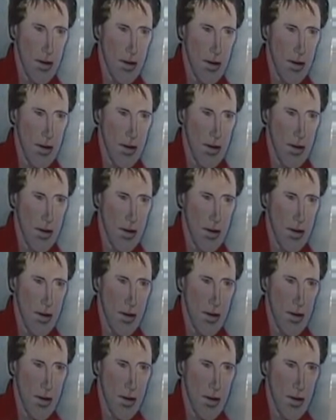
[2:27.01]

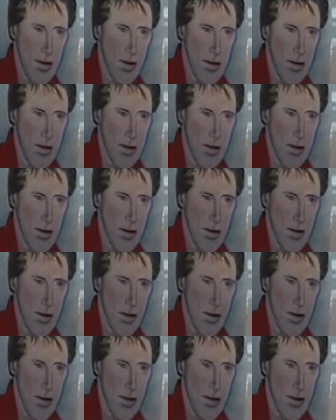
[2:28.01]

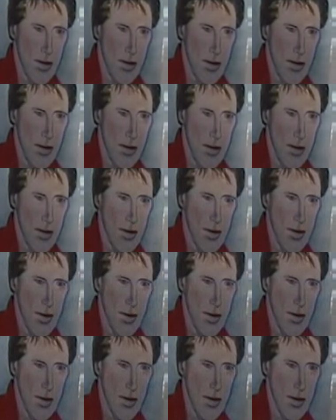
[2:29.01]

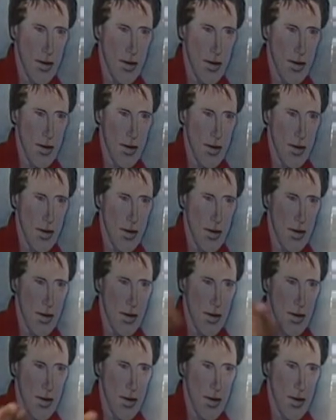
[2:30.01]

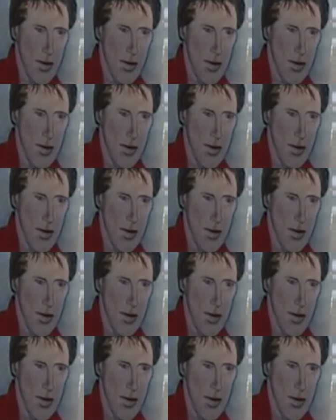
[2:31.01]
This person isn't speaking.